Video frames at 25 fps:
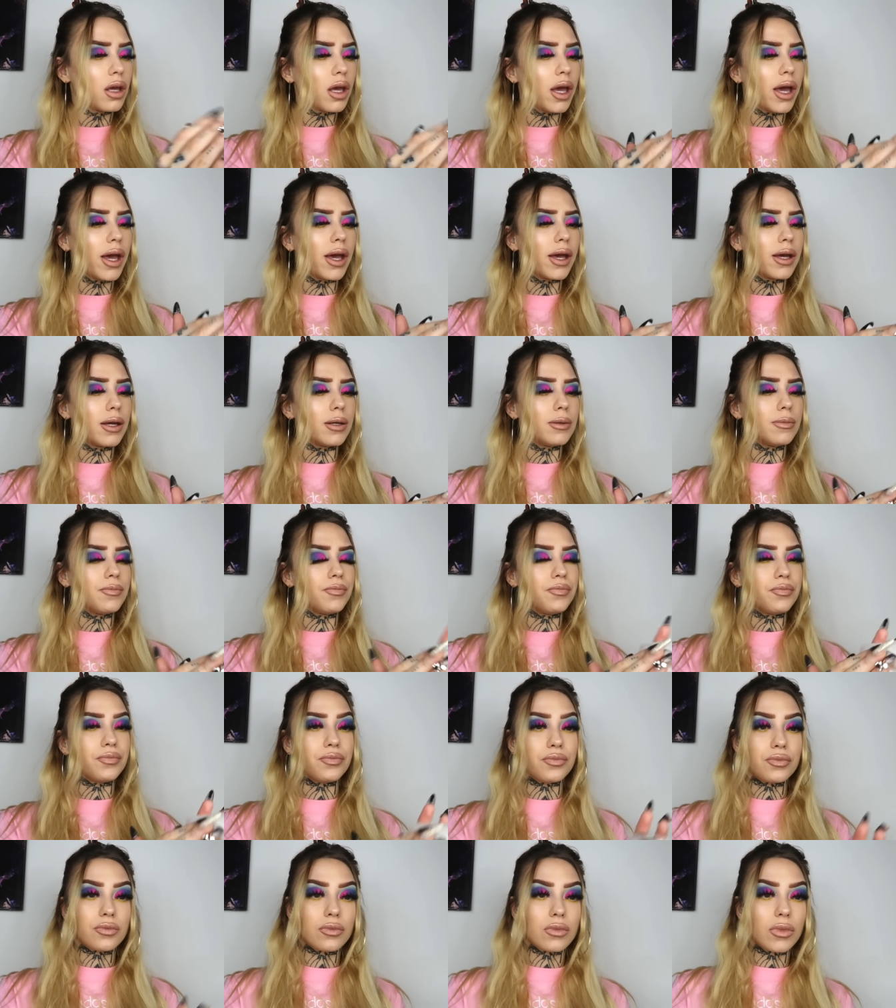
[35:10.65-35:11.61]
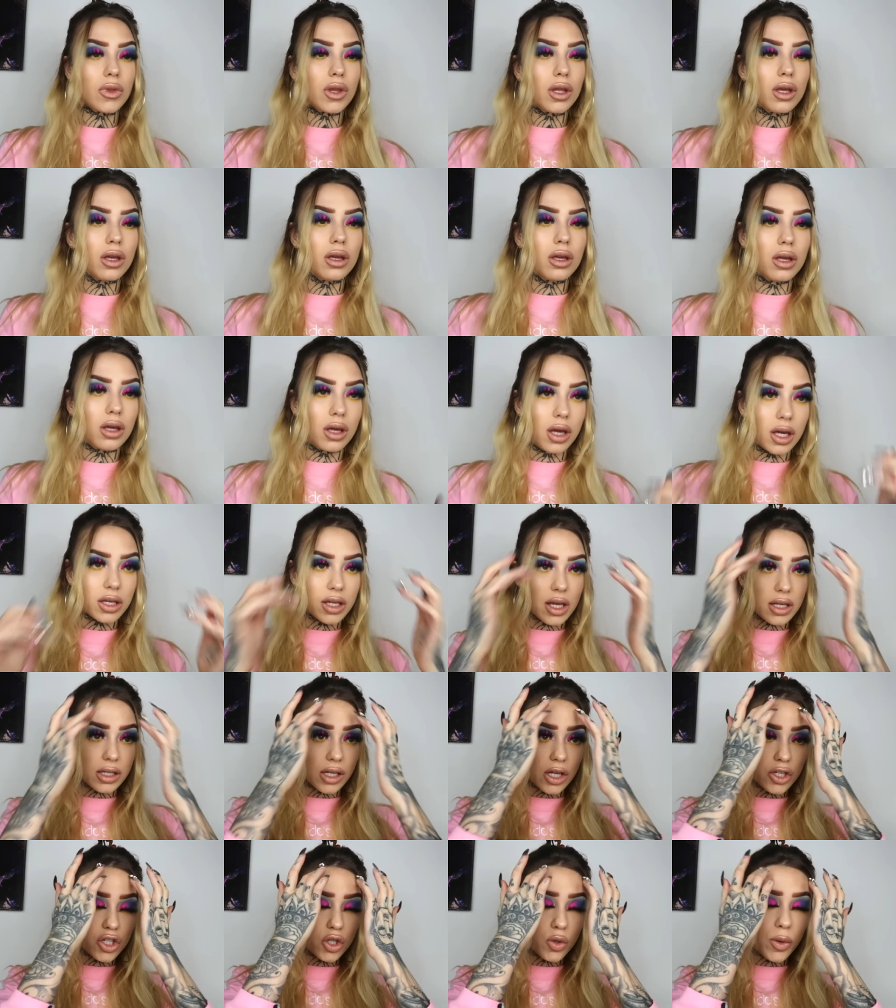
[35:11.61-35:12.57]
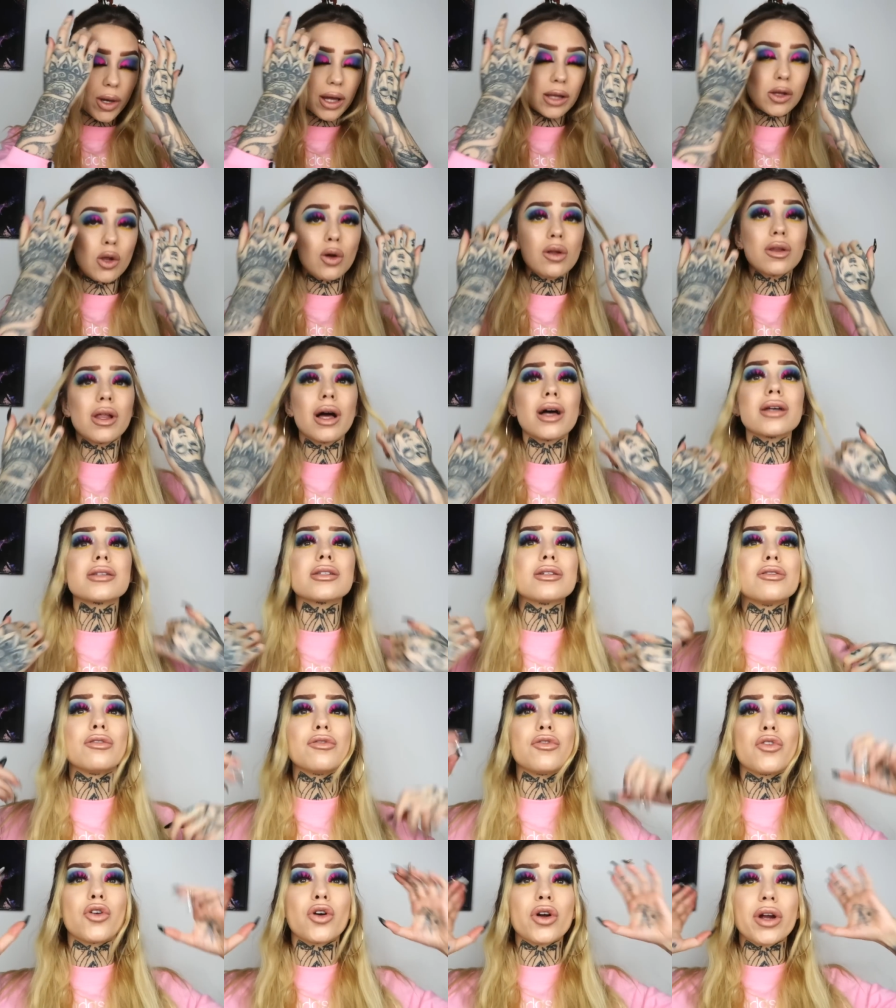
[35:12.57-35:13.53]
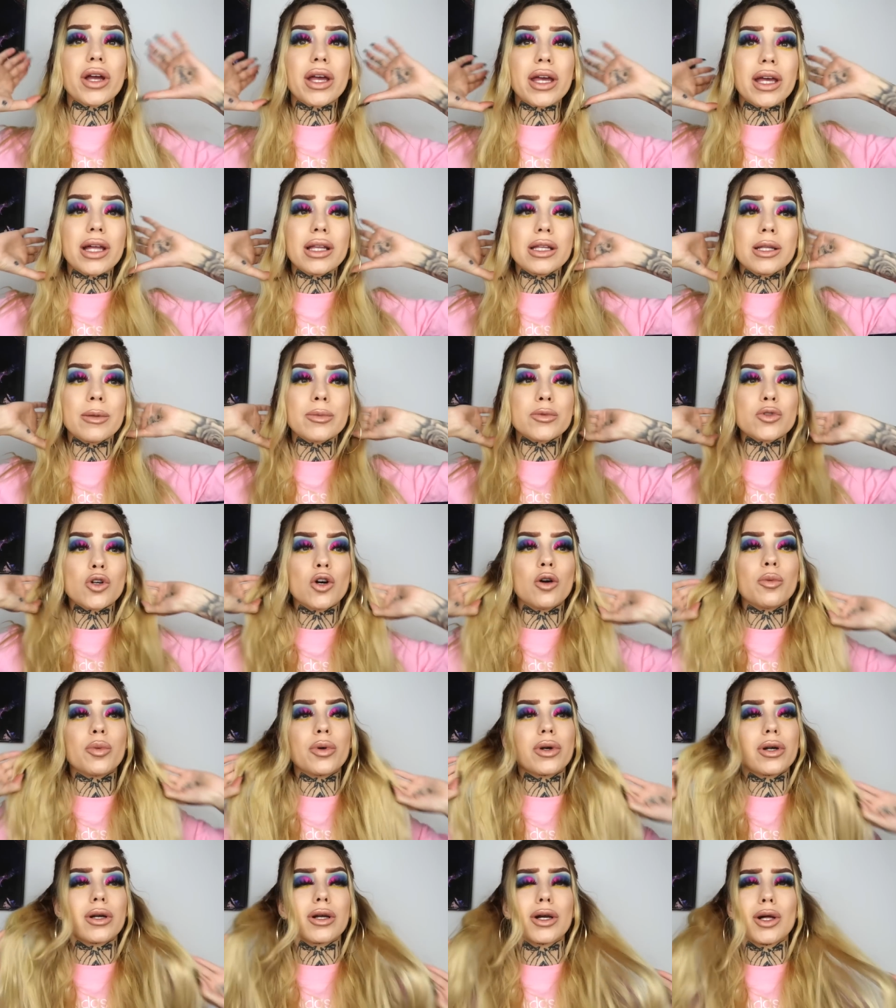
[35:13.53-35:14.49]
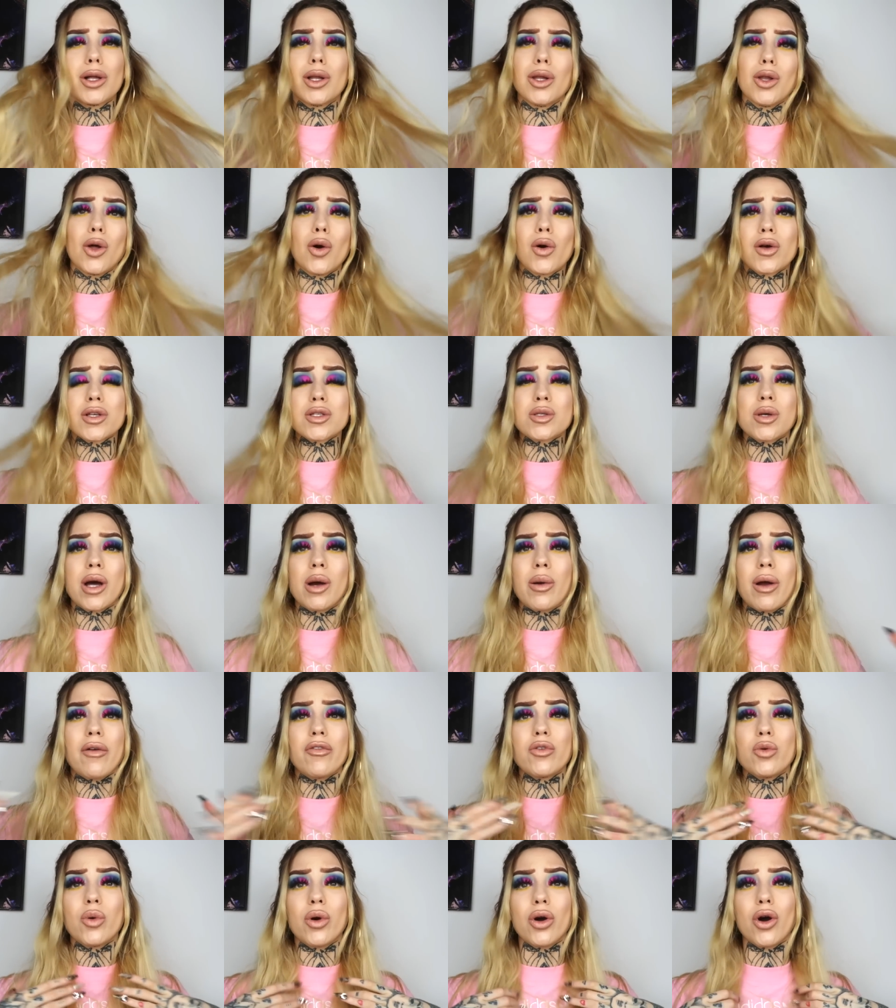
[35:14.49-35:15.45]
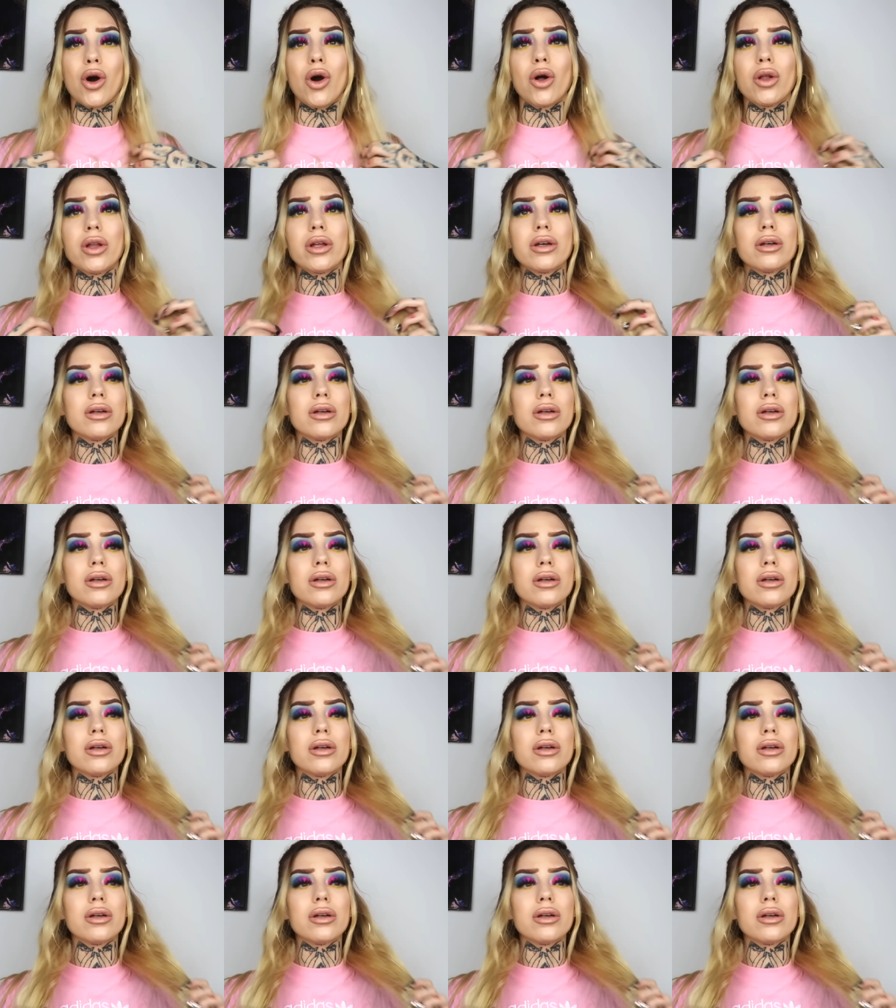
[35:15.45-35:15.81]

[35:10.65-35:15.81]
Um, and yeah, it's actually quite long lasting for a lip topper gloss, however you want to call